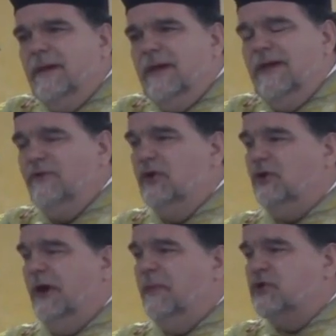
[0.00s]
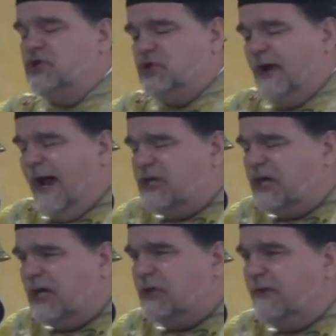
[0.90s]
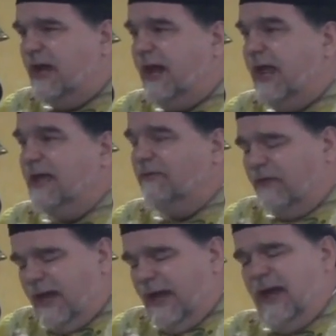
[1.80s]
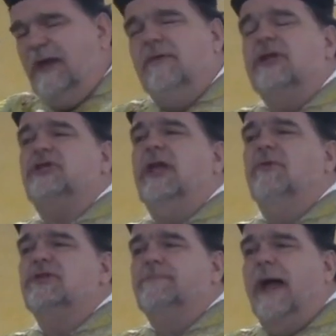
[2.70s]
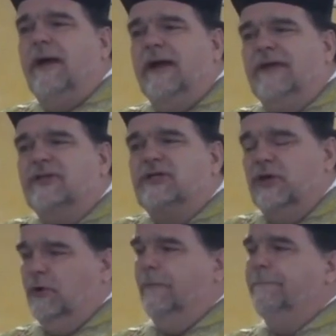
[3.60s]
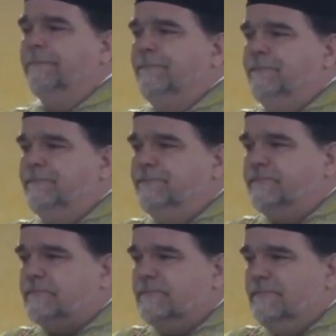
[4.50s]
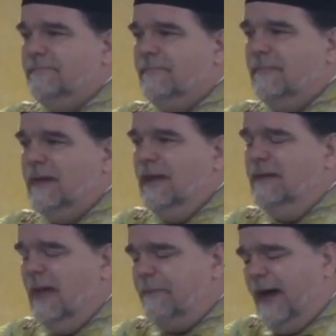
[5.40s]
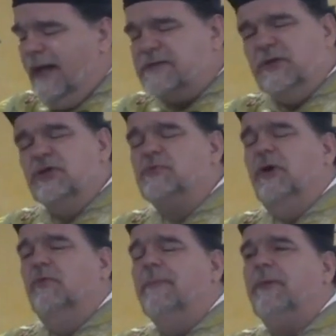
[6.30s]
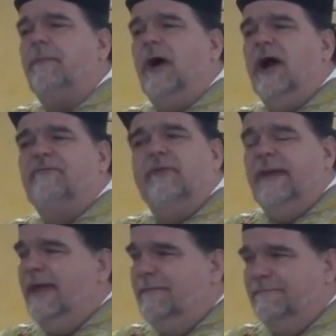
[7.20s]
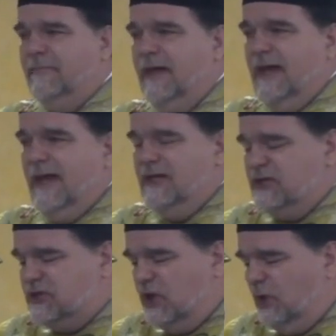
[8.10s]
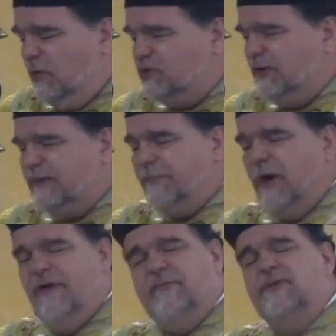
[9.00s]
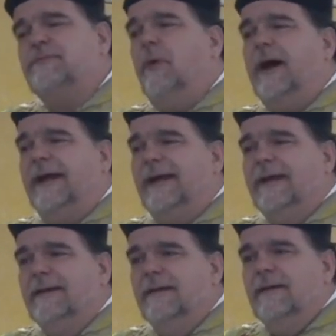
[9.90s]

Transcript: Even during those tragic three days in which he was buried in the tomb, the apostles were ripped apart from him, and his soul was ripped apart from his body.